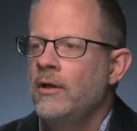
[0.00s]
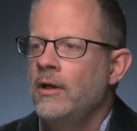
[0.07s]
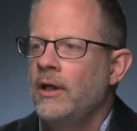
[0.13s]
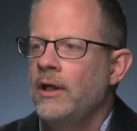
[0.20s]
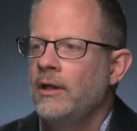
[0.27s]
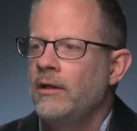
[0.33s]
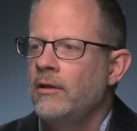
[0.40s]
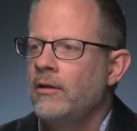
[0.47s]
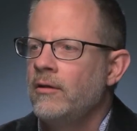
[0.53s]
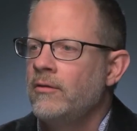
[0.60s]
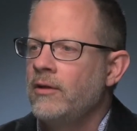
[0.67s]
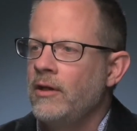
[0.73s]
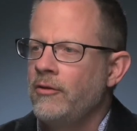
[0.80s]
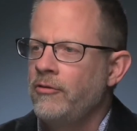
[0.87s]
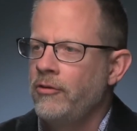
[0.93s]
And
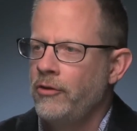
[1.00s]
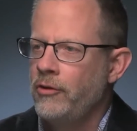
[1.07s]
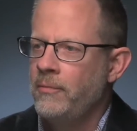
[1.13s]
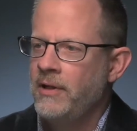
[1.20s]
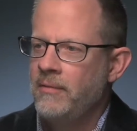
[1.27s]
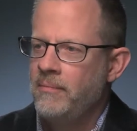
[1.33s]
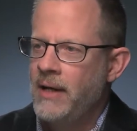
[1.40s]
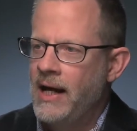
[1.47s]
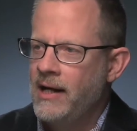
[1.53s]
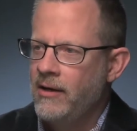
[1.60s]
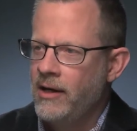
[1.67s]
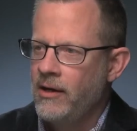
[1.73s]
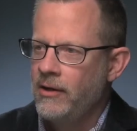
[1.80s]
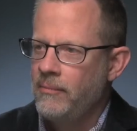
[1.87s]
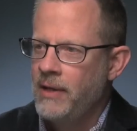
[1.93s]
tell us a little bit of
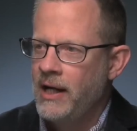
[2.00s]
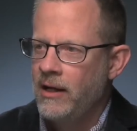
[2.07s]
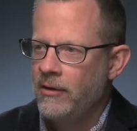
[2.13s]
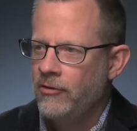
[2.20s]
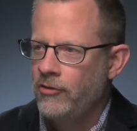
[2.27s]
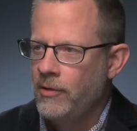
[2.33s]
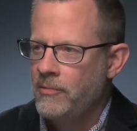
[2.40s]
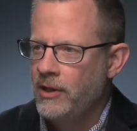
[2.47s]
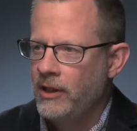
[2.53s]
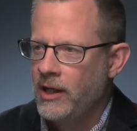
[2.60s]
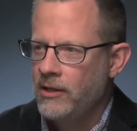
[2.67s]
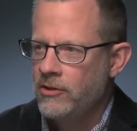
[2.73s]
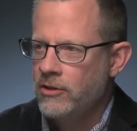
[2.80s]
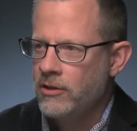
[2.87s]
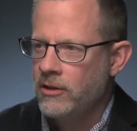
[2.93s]
background about
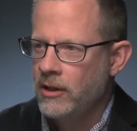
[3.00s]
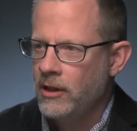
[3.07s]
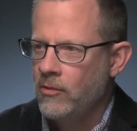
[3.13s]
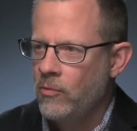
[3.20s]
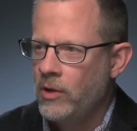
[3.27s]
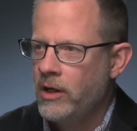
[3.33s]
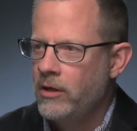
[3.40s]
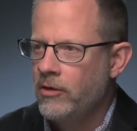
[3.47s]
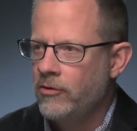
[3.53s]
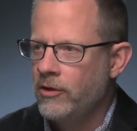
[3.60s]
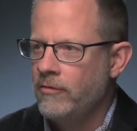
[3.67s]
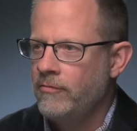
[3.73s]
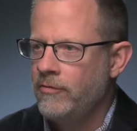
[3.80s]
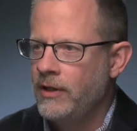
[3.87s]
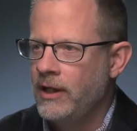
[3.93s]
simulation, like where does
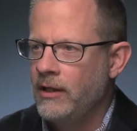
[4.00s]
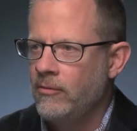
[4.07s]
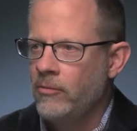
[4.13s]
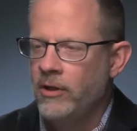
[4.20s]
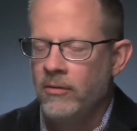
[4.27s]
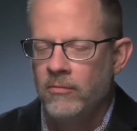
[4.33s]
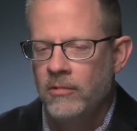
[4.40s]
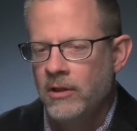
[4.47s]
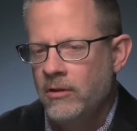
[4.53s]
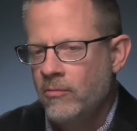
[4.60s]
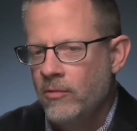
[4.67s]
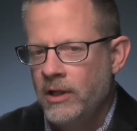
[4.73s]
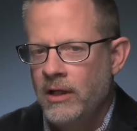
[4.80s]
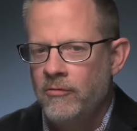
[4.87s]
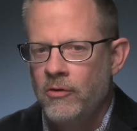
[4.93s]
it fit? We
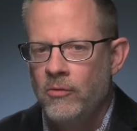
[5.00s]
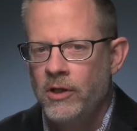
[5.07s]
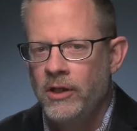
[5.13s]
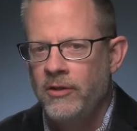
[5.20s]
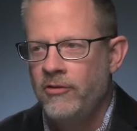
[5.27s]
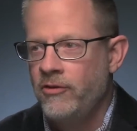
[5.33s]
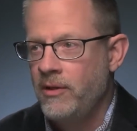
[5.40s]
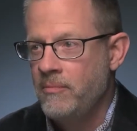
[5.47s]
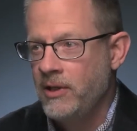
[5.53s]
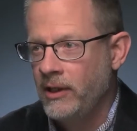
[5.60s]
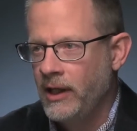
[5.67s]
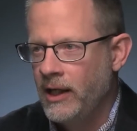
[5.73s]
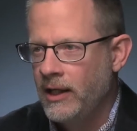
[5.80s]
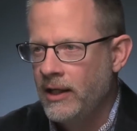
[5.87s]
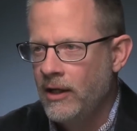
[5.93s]
never really
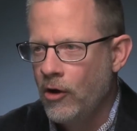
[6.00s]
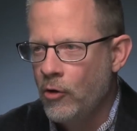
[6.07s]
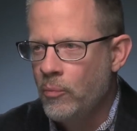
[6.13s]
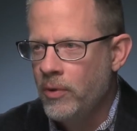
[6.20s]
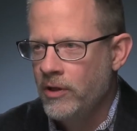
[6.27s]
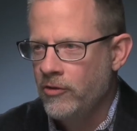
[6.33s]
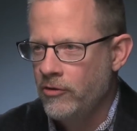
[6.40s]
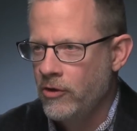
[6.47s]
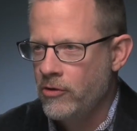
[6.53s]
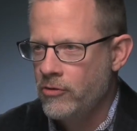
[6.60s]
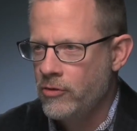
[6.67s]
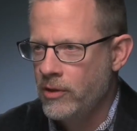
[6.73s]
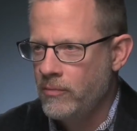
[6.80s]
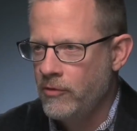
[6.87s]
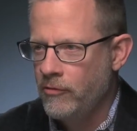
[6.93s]
simulated open
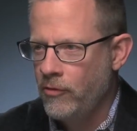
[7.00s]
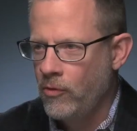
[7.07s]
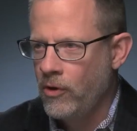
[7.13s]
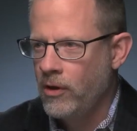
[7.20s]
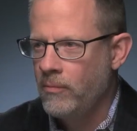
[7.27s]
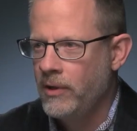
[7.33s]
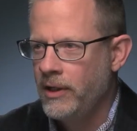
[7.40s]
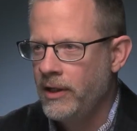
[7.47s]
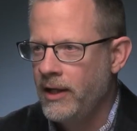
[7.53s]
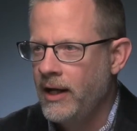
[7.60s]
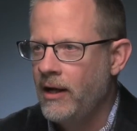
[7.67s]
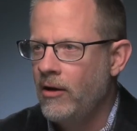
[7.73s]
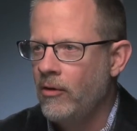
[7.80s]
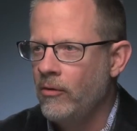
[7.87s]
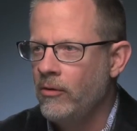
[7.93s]
surgery before, but
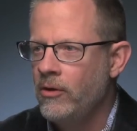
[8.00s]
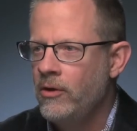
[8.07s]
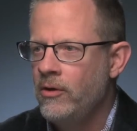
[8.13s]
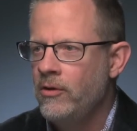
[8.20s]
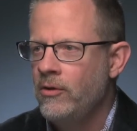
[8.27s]
now,